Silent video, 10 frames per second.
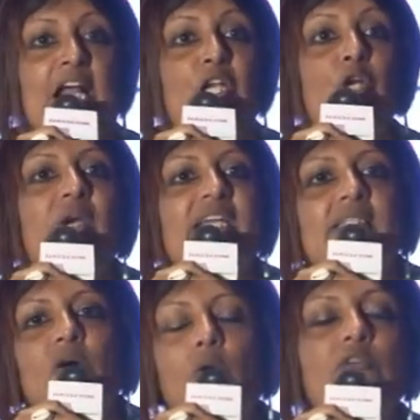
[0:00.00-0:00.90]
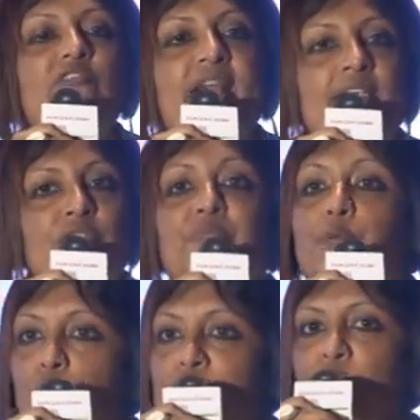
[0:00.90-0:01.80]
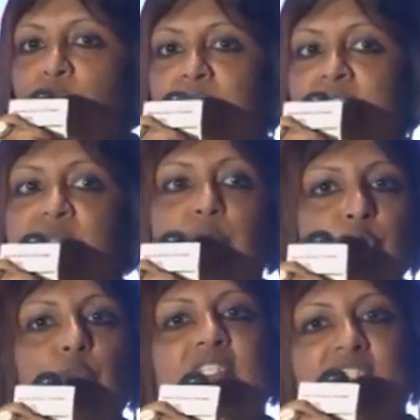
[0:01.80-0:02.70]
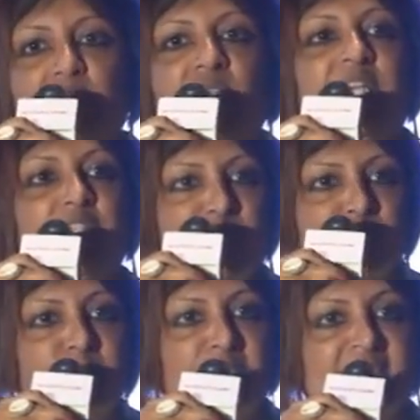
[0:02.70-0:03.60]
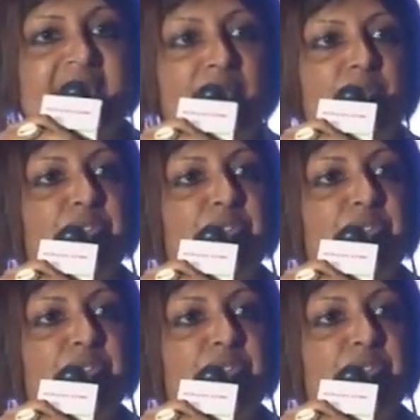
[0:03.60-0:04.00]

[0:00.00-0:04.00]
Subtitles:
Look at the whole trend of prosumers. Producers will be consumers. They will